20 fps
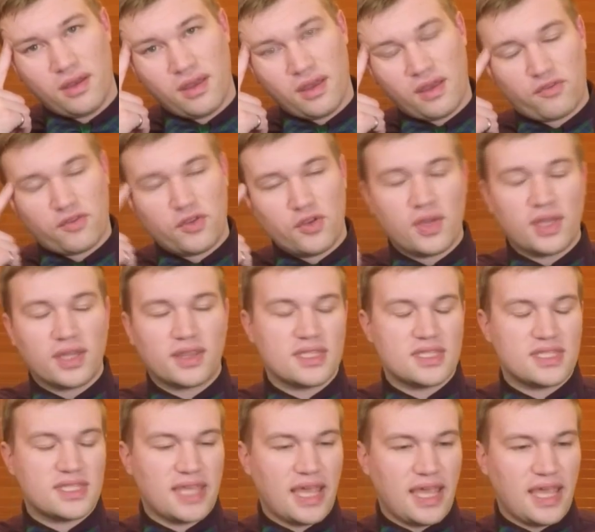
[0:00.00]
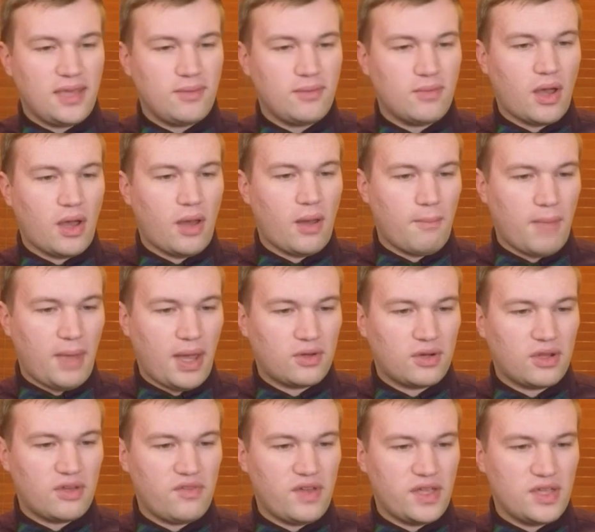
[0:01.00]
If you get the same
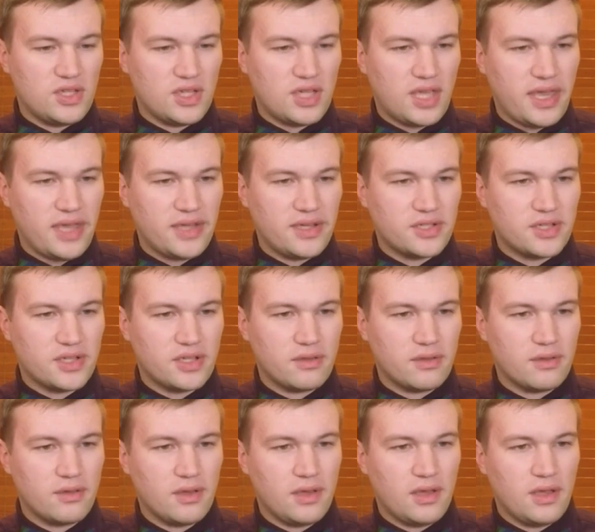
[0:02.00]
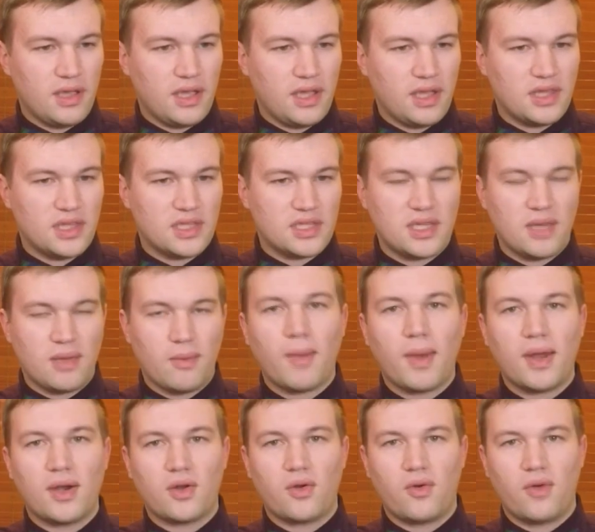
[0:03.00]
amount of education and the same
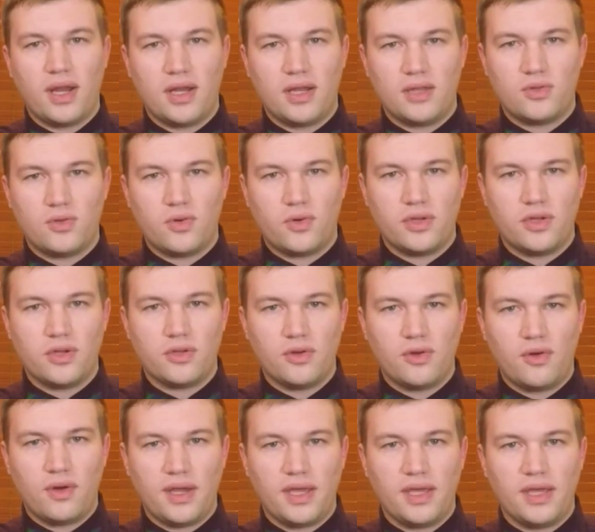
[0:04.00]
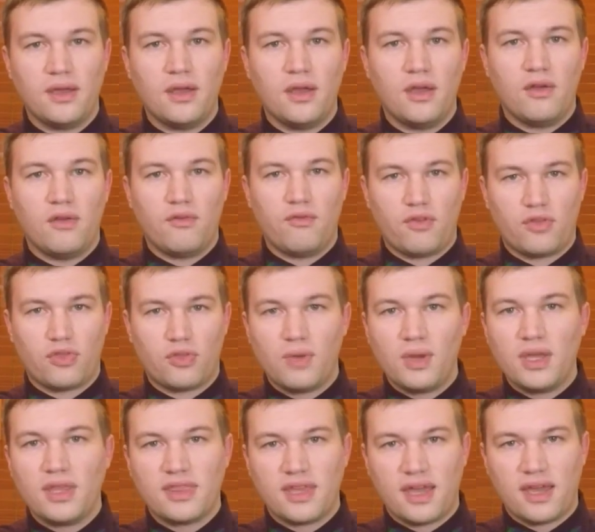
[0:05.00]
amount of credit toward your degree for
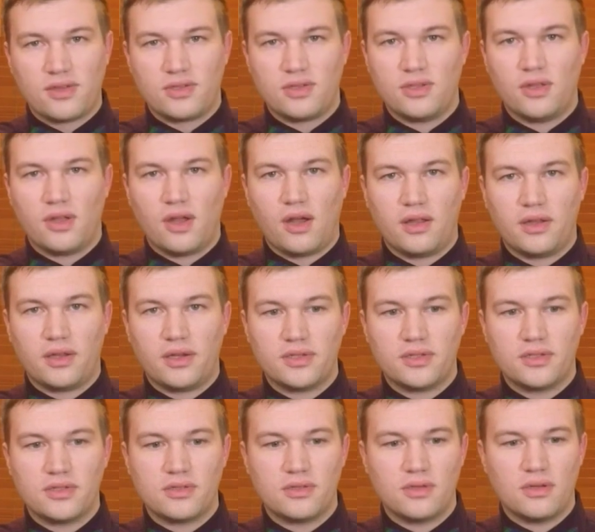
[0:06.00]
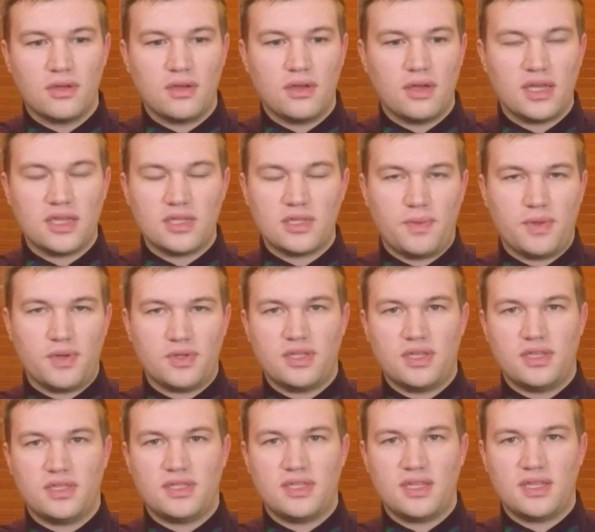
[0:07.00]
three thousand dollars, as opposed to
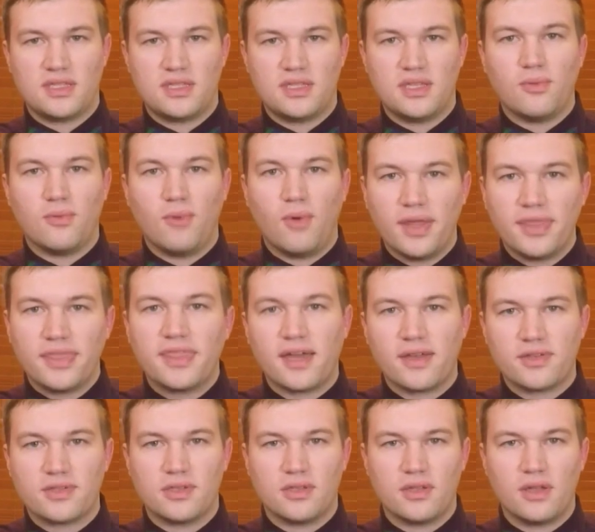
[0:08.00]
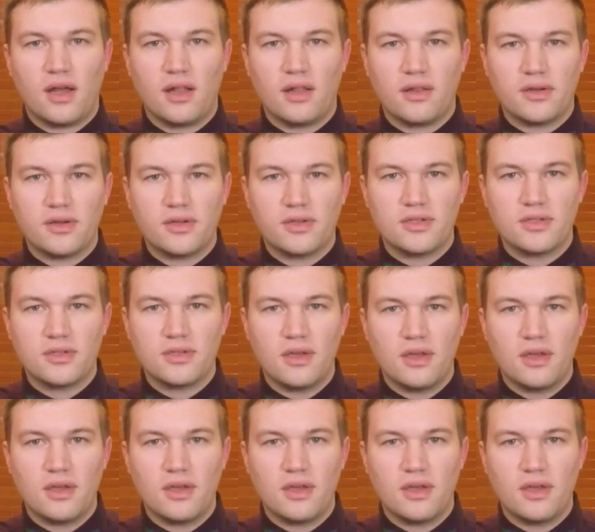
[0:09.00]
sixty-one thousand dollars.